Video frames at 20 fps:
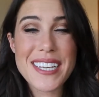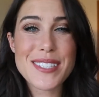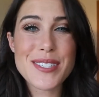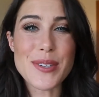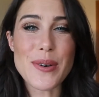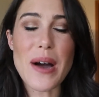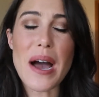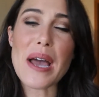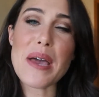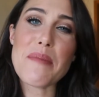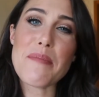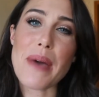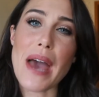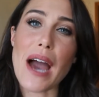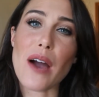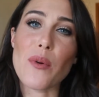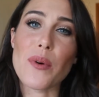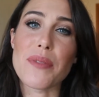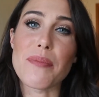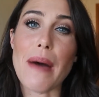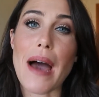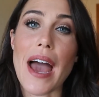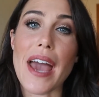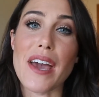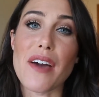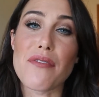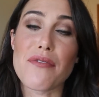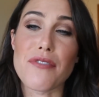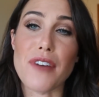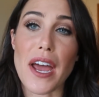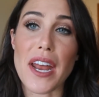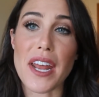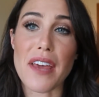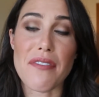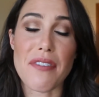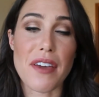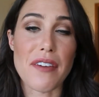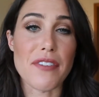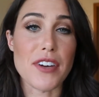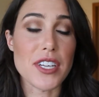so I am back with my
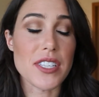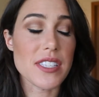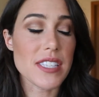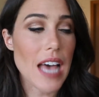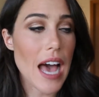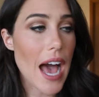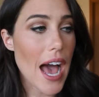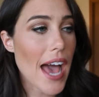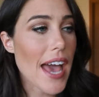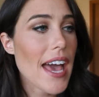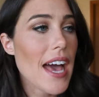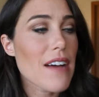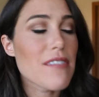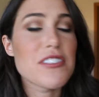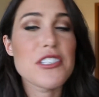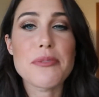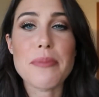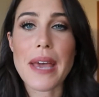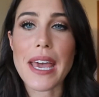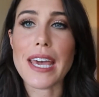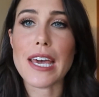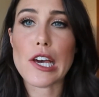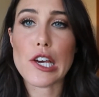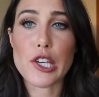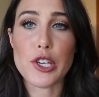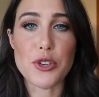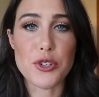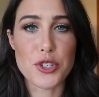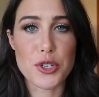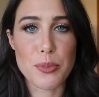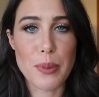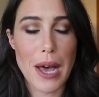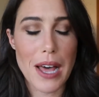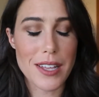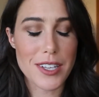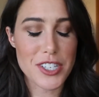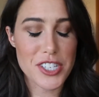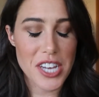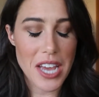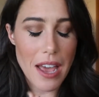Friday favorites. I have to make a huge
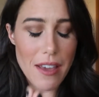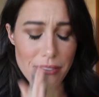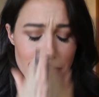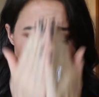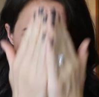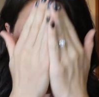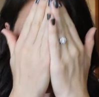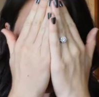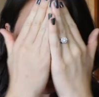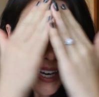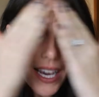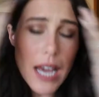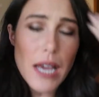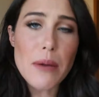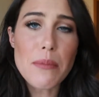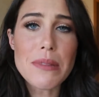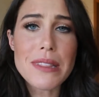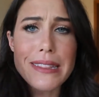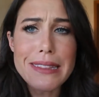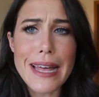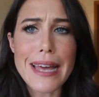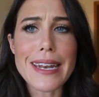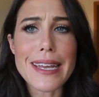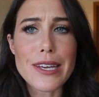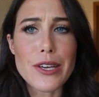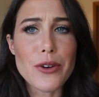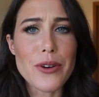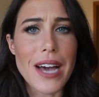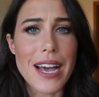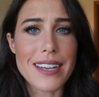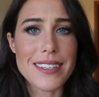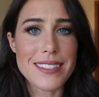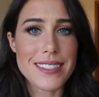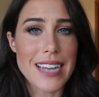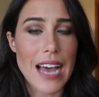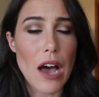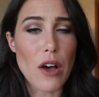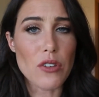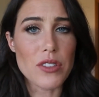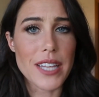apology. I feel like I'm letting you guys
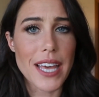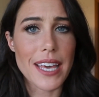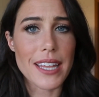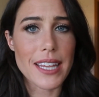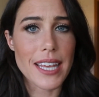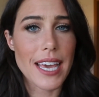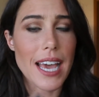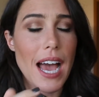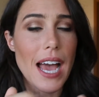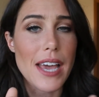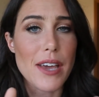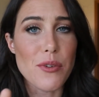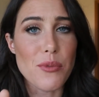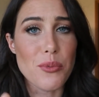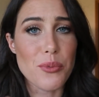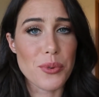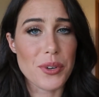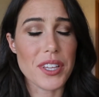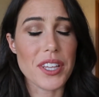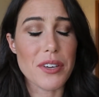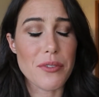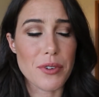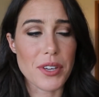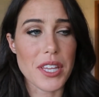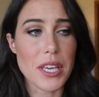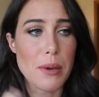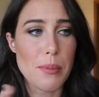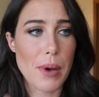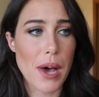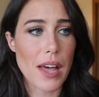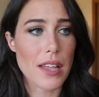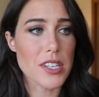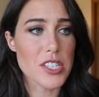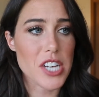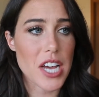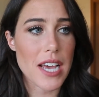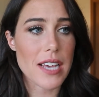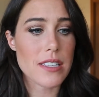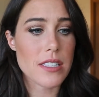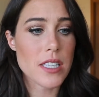down lately. I really, really
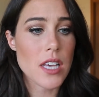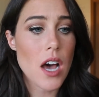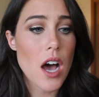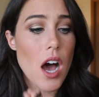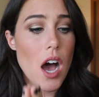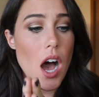apologize.